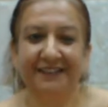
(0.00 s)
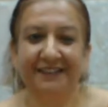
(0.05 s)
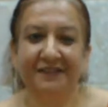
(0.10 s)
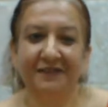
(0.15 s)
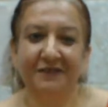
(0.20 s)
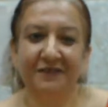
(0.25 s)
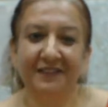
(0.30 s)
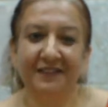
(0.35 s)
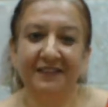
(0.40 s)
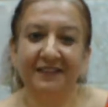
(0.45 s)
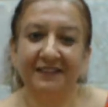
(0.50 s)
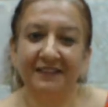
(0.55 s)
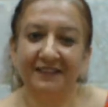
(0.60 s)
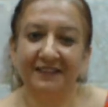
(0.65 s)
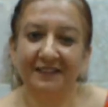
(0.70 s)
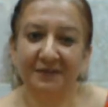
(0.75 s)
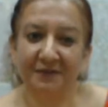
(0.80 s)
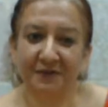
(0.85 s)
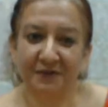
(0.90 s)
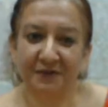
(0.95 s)
with
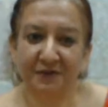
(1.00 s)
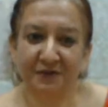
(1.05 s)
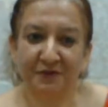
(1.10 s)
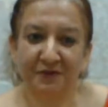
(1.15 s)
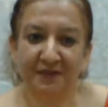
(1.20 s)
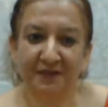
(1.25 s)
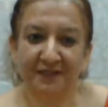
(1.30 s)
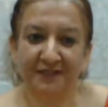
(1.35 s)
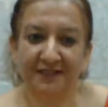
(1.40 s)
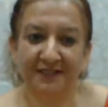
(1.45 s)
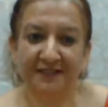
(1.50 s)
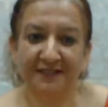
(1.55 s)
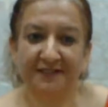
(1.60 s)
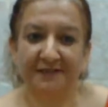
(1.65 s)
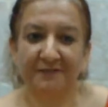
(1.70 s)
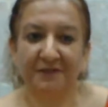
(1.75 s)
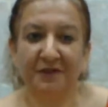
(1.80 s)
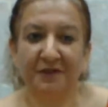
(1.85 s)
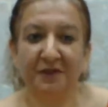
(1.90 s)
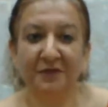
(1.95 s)
switch words
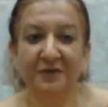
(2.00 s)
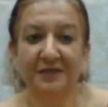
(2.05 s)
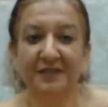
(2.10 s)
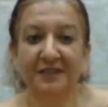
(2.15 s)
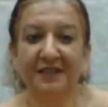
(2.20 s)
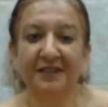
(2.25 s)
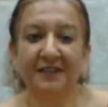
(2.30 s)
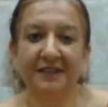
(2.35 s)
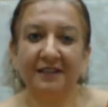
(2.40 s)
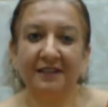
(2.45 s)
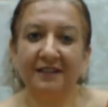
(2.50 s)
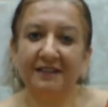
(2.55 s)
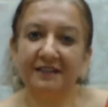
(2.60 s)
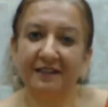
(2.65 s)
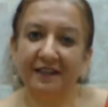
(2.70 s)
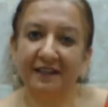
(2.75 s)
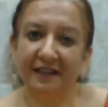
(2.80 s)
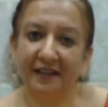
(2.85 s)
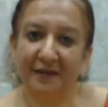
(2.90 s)
using the